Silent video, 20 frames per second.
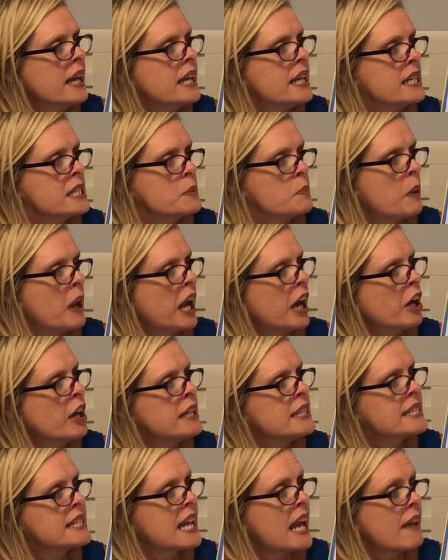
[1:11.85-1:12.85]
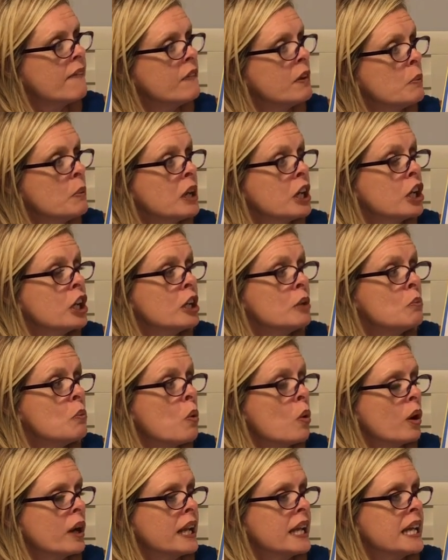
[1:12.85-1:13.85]
His parents gave him a good
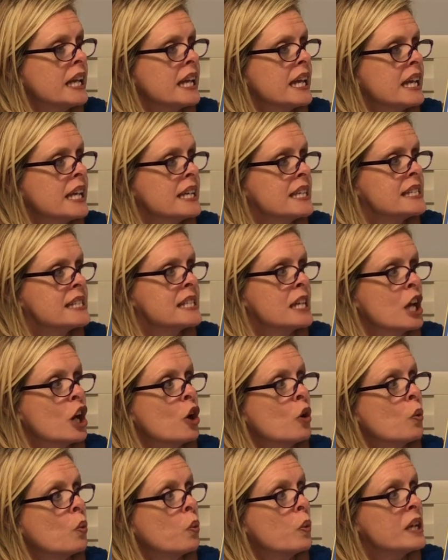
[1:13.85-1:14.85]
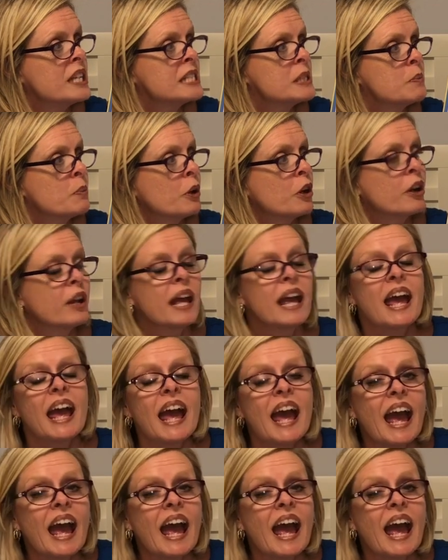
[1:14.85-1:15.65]
morning kiss, whispered,